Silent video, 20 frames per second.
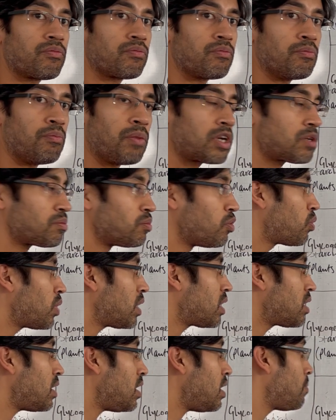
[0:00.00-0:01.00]
much more
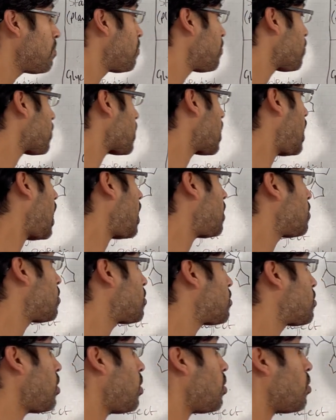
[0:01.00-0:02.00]
quickly, and
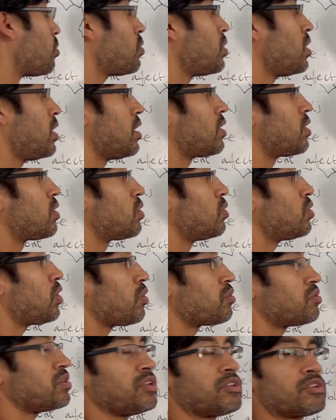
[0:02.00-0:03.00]
so
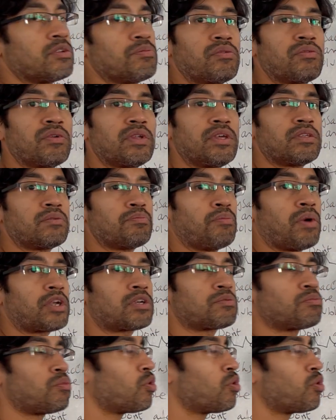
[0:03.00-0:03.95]
glucose needs to be released much more